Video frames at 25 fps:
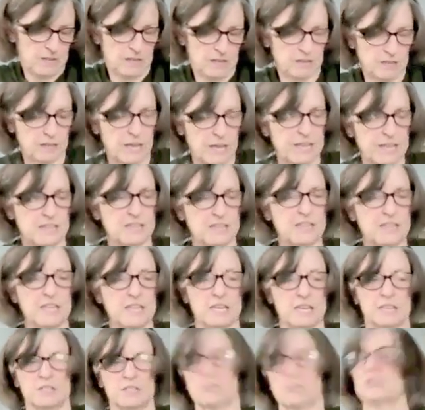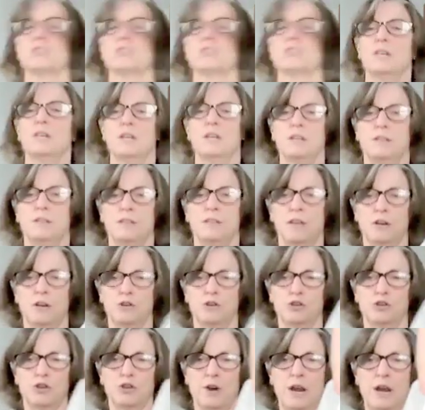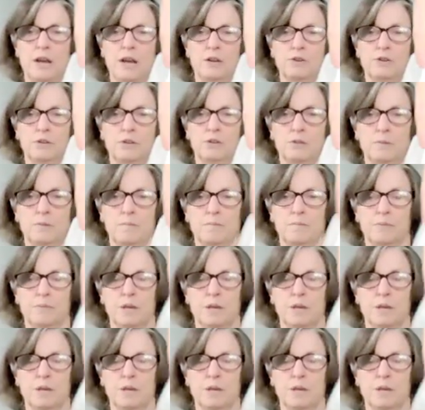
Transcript: like this. There's your handle,